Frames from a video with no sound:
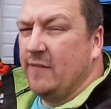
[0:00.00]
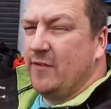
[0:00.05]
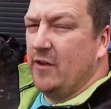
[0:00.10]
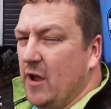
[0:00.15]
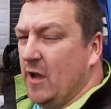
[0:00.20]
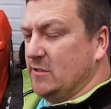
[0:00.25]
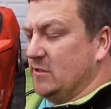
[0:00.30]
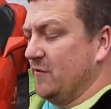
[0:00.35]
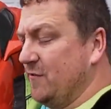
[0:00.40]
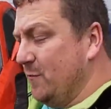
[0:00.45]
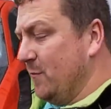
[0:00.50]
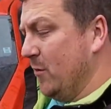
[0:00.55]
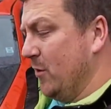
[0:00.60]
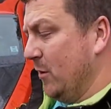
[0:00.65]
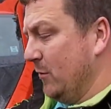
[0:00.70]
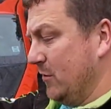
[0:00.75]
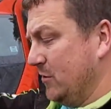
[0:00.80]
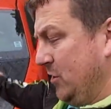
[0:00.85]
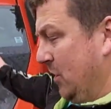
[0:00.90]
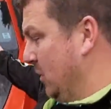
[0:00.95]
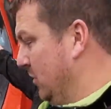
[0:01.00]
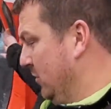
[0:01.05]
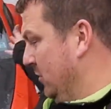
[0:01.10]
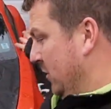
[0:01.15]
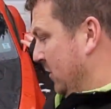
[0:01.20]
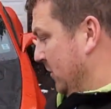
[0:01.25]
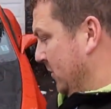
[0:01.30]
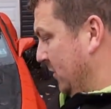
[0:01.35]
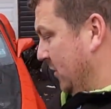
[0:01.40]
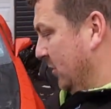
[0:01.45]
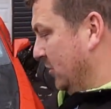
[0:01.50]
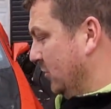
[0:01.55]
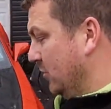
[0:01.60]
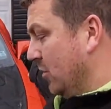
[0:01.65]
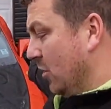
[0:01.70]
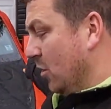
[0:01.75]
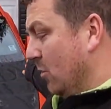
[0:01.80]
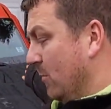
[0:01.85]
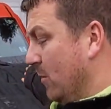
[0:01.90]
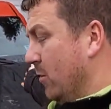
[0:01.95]
you guys are familiar with the channel, you do
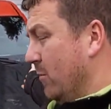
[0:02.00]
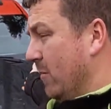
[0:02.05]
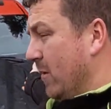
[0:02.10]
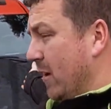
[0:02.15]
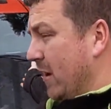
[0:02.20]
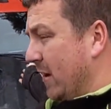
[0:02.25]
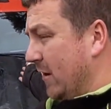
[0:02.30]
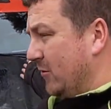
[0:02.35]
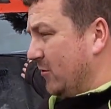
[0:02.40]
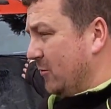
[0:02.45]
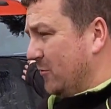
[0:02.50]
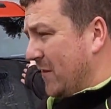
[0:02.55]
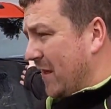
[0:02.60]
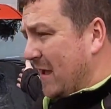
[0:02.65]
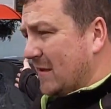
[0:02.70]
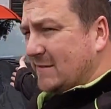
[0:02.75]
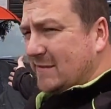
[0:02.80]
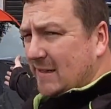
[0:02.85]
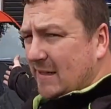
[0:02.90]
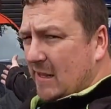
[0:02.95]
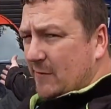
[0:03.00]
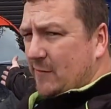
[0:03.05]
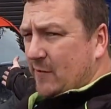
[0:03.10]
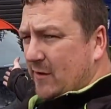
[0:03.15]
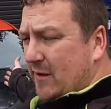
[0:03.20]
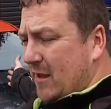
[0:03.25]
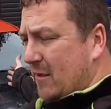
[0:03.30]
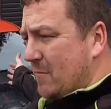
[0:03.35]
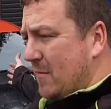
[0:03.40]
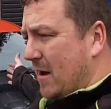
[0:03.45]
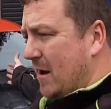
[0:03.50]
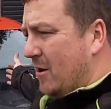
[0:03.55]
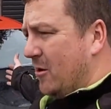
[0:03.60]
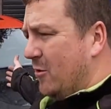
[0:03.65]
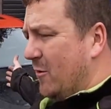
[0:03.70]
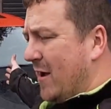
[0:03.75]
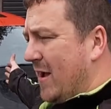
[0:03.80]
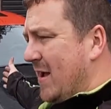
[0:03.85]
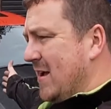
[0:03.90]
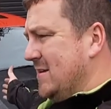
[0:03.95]
know about my 2011
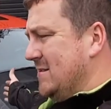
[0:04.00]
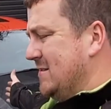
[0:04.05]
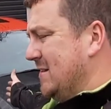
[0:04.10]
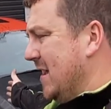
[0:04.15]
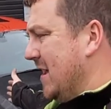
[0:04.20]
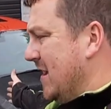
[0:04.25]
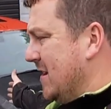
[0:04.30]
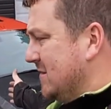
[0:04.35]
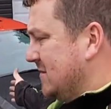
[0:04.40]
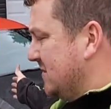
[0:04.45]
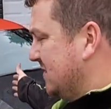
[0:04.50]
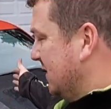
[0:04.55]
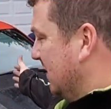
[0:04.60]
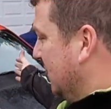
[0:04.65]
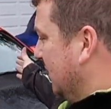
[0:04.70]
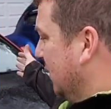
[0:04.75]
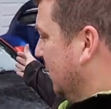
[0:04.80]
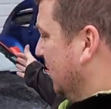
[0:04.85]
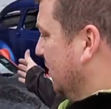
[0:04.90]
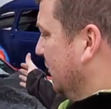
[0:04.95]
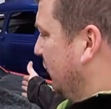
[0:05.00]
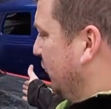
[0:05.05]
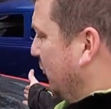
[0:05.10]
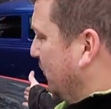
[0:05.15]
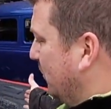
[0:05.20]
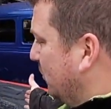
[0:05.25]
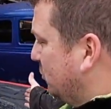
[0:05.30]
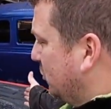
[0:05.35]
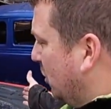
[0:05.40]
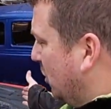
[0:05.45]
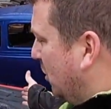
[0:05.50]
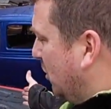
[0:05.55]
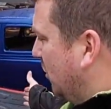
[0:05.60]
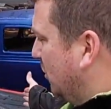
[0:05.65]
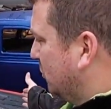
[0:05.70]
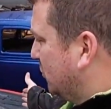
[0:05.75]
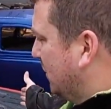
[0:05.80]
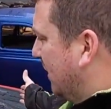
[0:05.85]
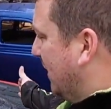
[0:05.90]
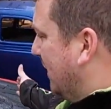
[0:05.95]
Camaro SS
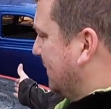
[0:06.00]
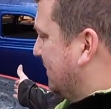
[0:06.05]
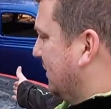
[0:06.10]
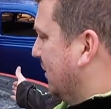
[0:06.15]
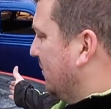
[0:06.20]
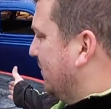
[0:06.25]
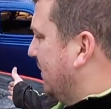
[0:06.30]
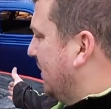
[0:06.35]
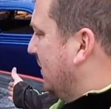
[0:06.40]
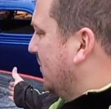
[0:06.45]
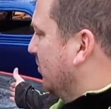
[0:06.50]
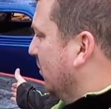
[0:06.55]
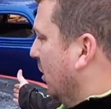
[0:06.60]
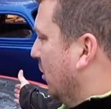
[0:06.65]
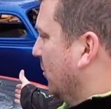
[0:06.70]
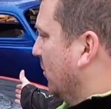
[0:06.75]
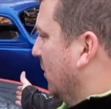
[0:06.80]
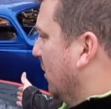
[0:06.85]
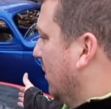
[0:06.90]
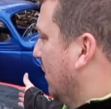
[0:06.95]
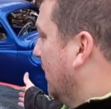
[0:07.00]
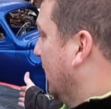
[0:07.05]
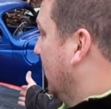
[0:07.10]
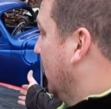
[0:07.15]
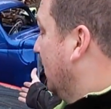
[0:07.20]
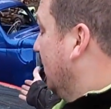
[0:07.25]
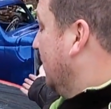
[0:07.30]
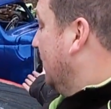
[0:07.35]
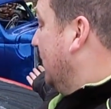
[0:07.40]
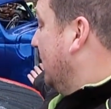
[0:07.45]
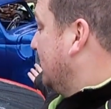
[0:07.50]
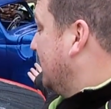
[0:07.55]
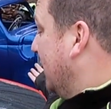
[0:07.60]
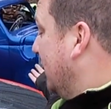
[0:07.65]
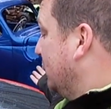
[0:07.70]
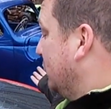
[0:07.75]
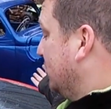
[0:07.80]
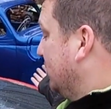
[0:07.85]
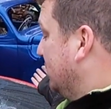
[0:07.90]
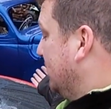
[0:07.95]
Supercharged SLP blower. It's
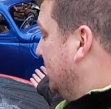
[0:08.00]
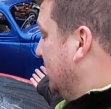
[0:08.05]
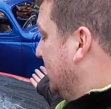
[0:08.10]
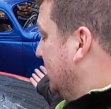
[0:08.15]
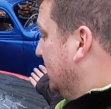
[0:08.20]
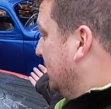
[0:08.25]
actually,